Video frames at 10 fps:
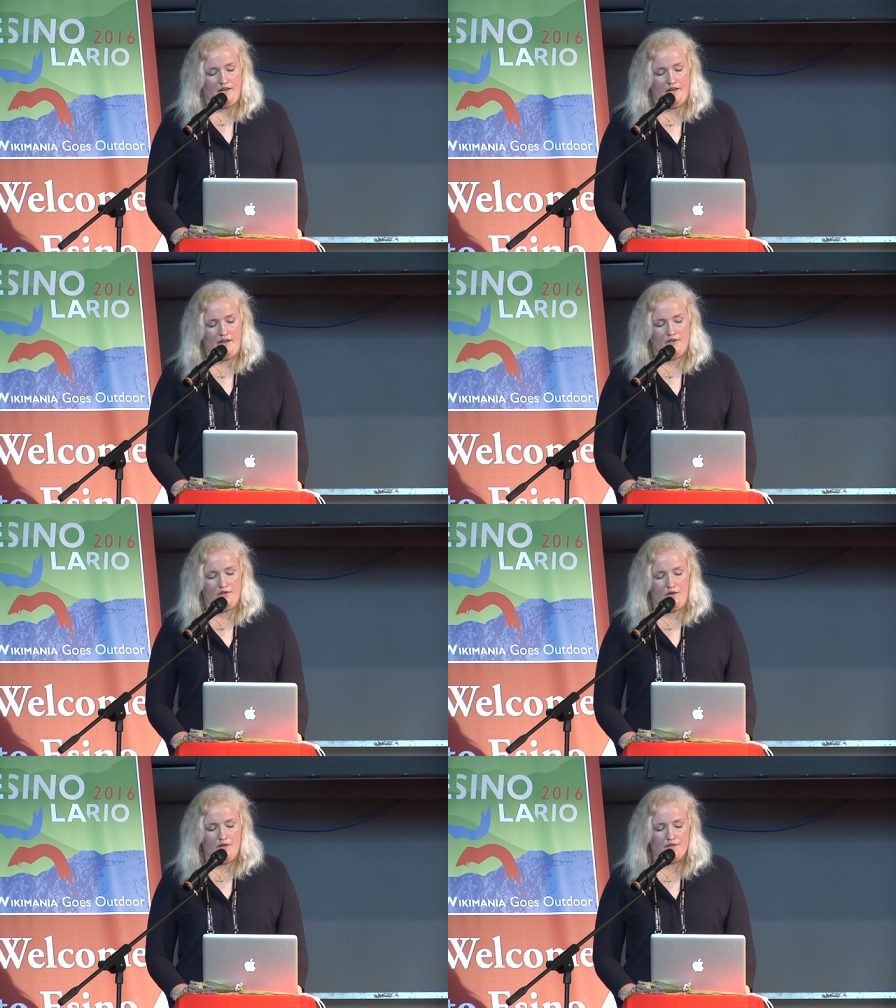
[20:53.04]

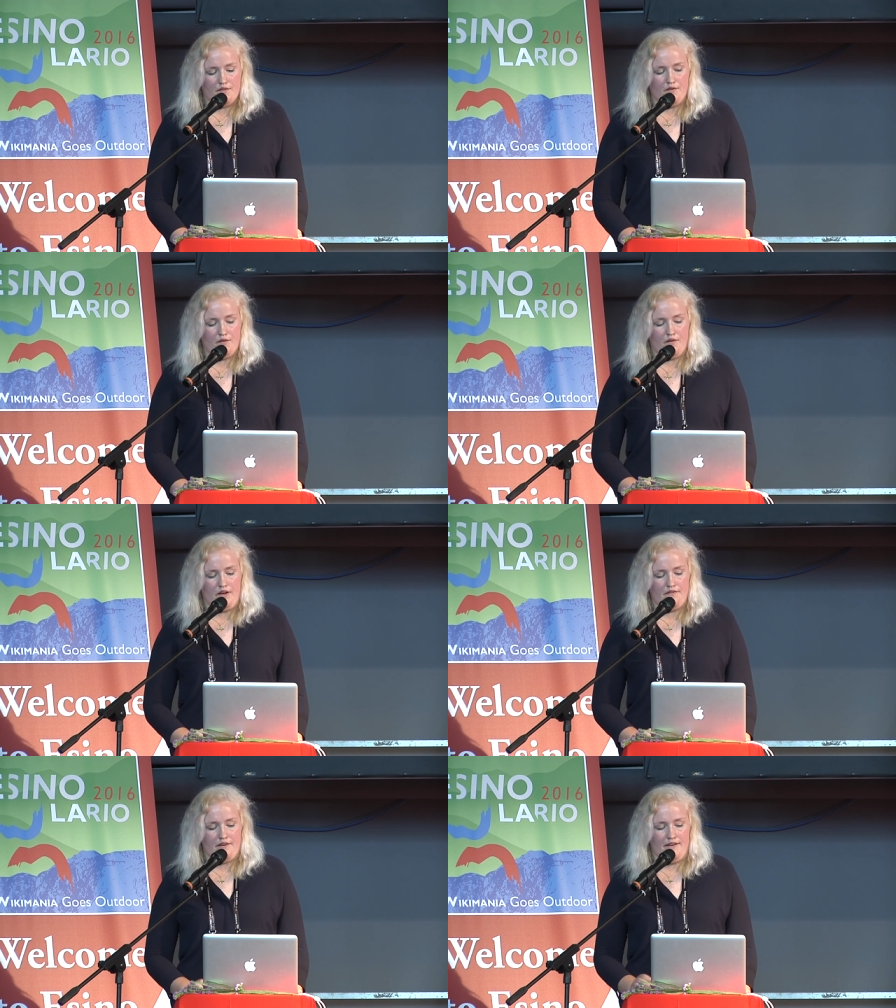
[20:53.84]
And also,
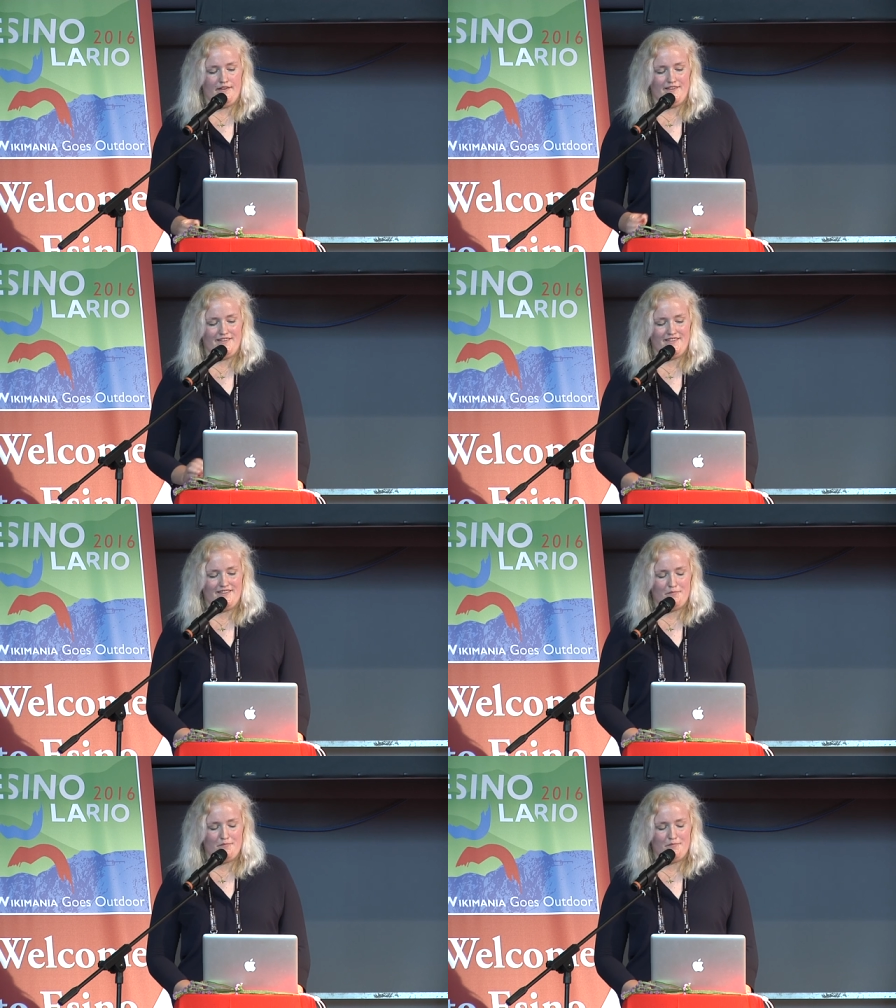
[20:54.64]
I find it